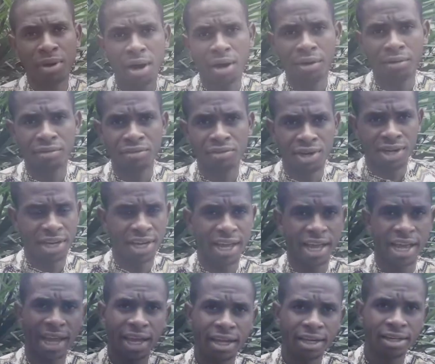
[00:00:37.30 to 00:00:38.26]
powerful at
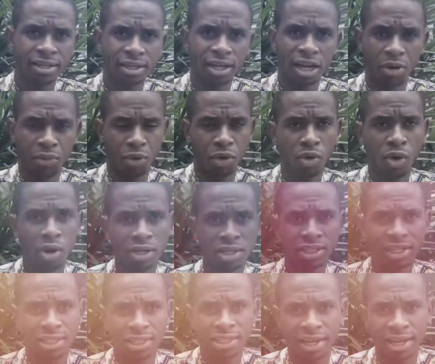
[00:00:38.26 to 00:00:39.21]
the end and we call
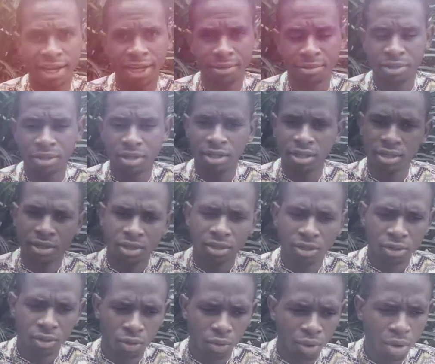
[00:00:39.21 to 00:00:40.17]
it the time.
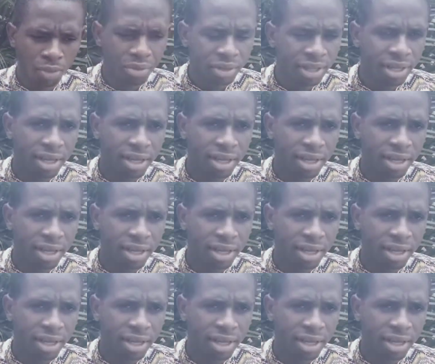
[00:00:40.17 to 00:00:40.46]
When we